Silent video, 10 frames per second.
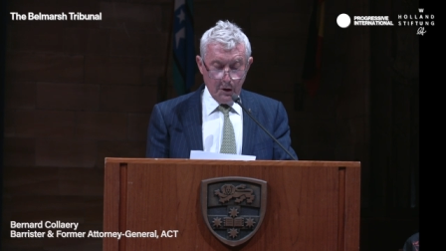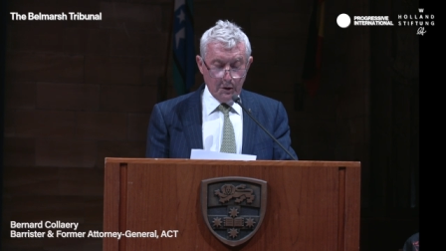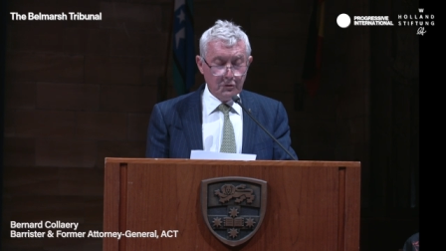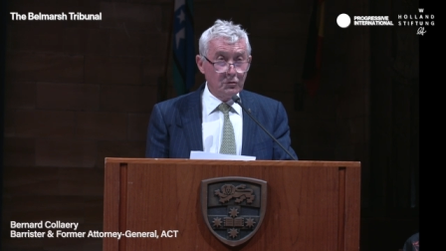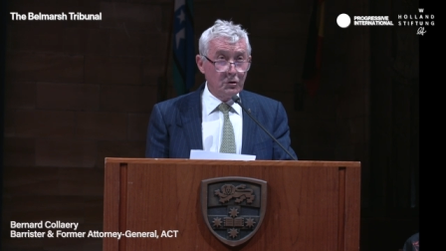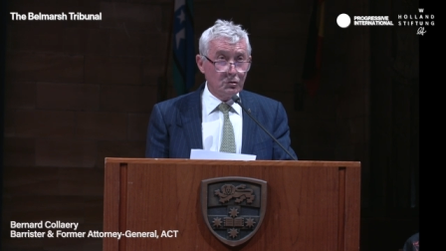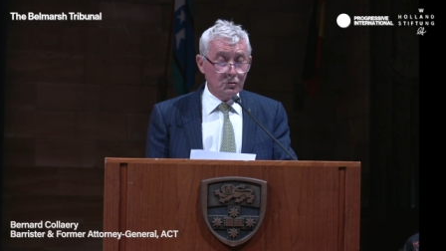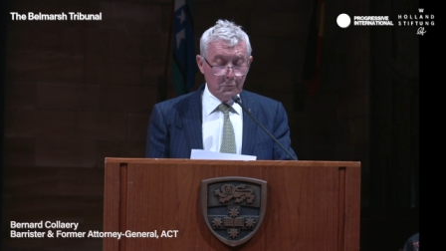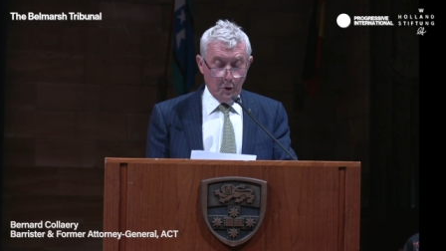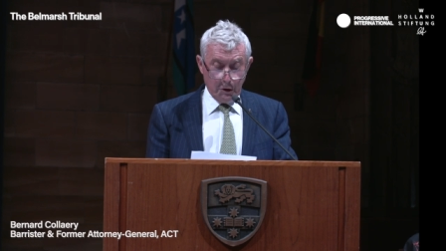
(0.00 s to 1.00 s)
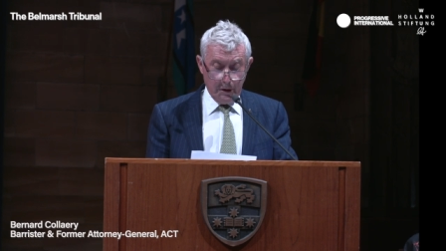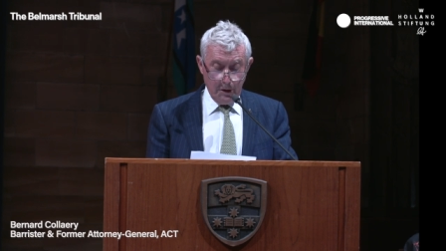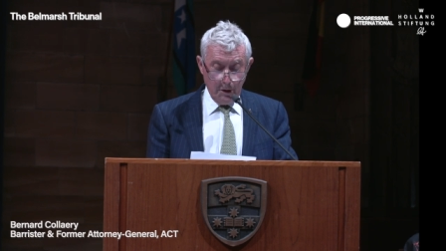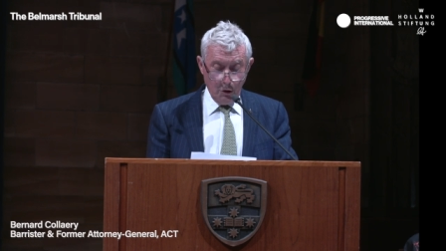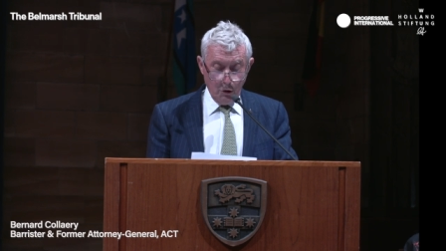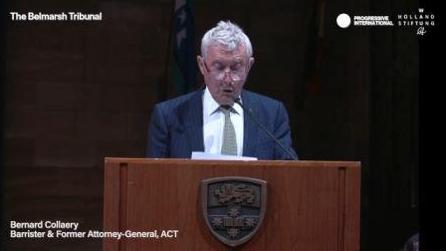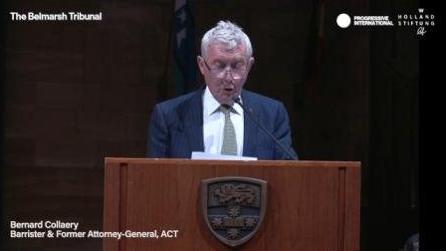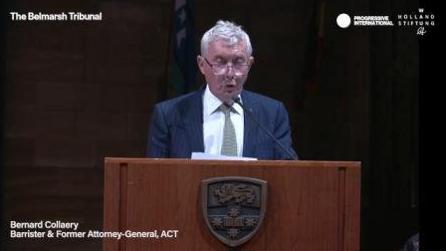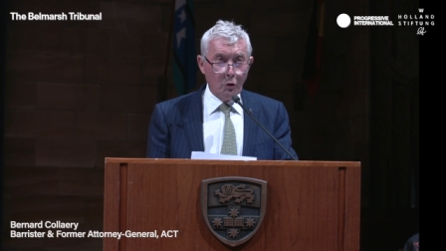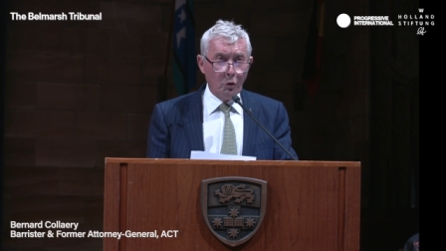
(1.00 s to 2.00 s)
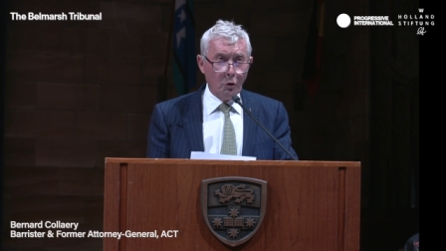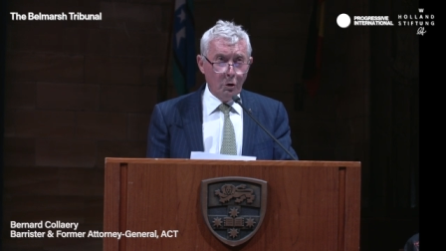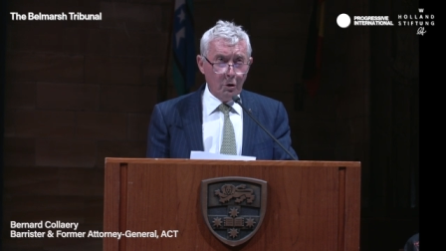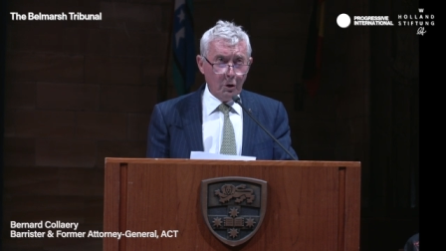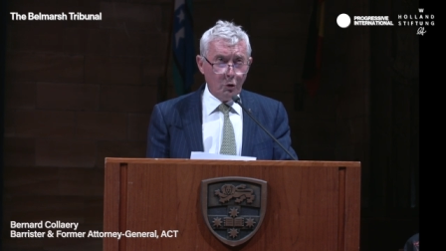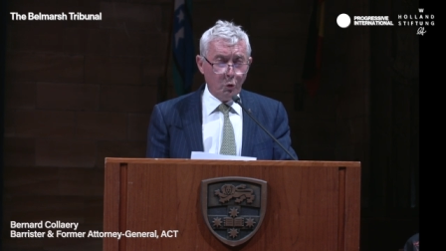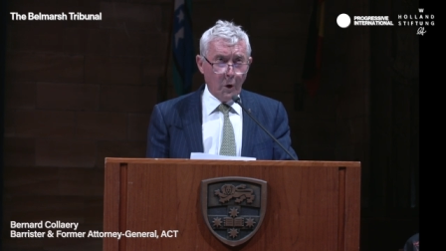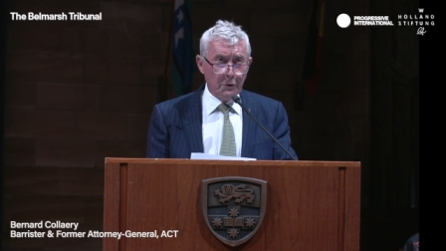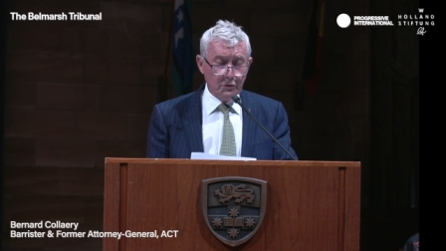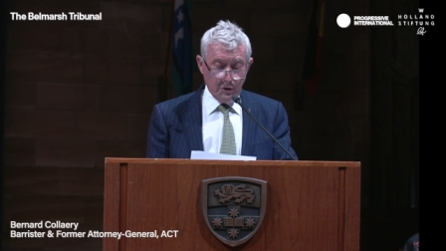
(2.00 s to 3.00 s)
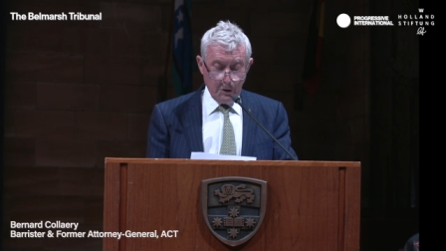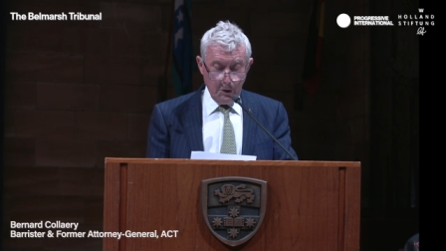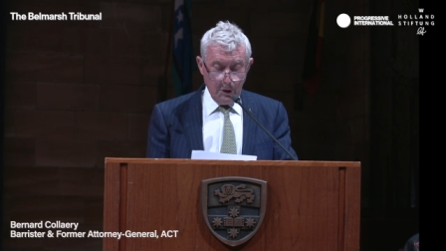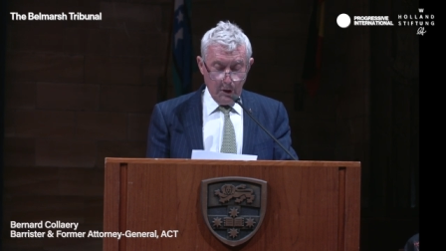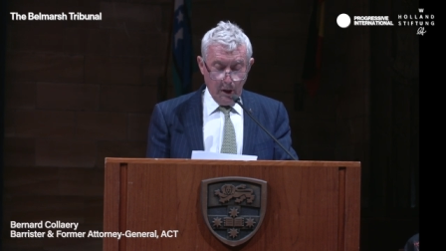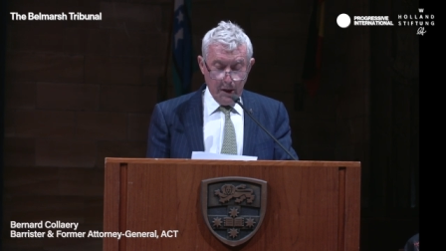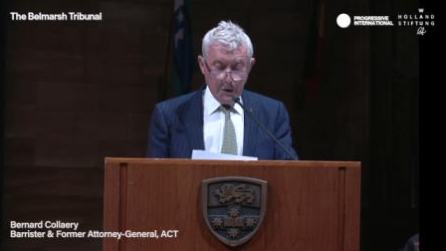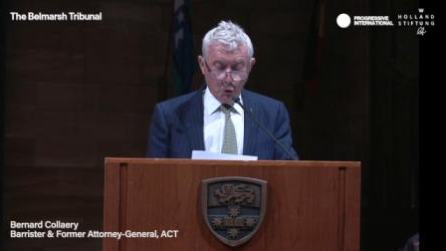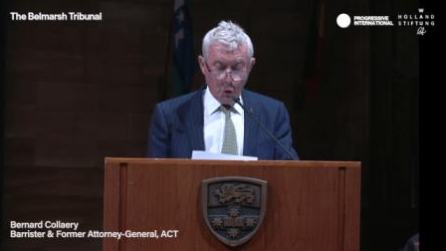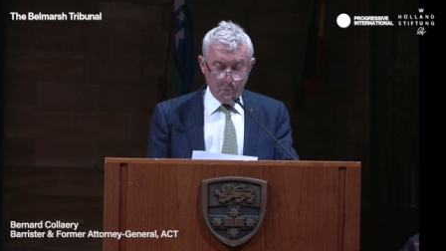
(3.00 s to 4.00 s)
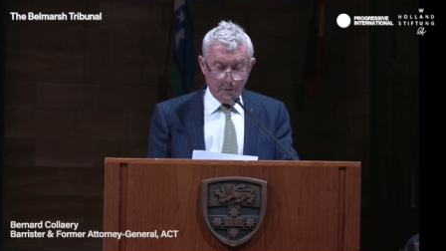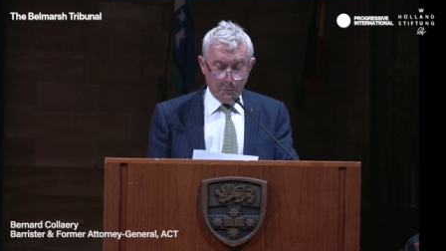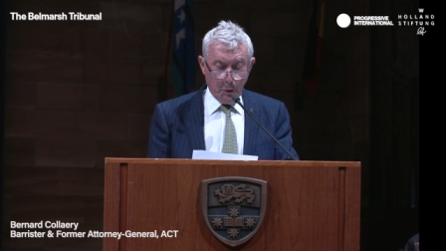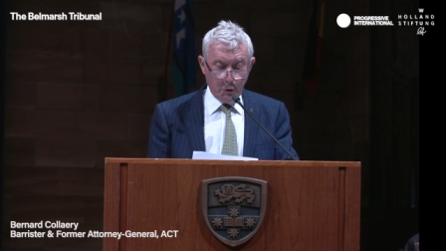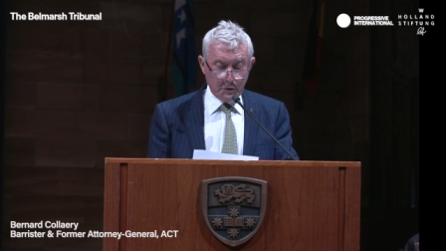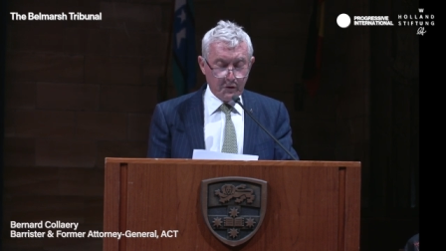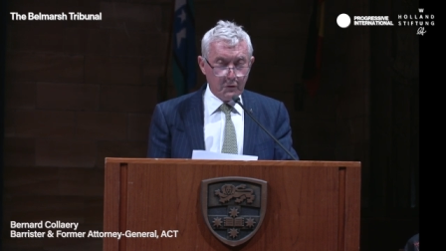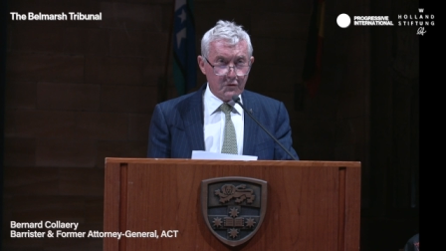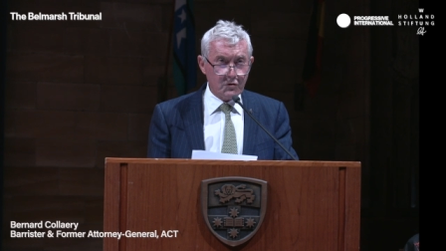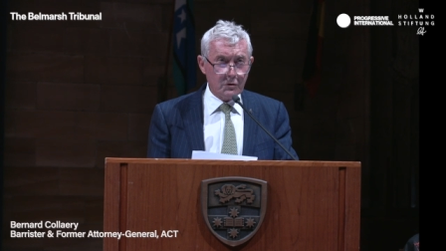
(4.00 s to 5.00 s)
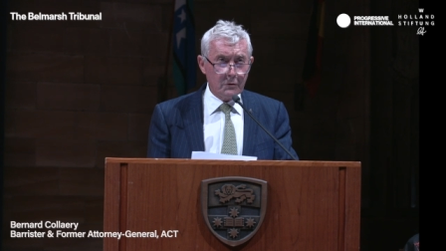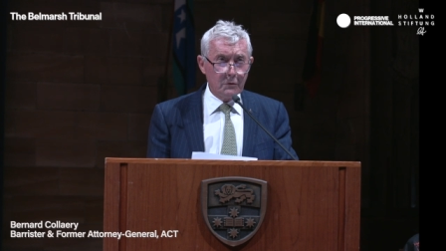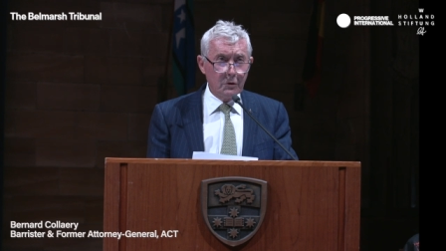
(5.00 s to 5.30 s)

a judicial body, or, quote, a group of persons,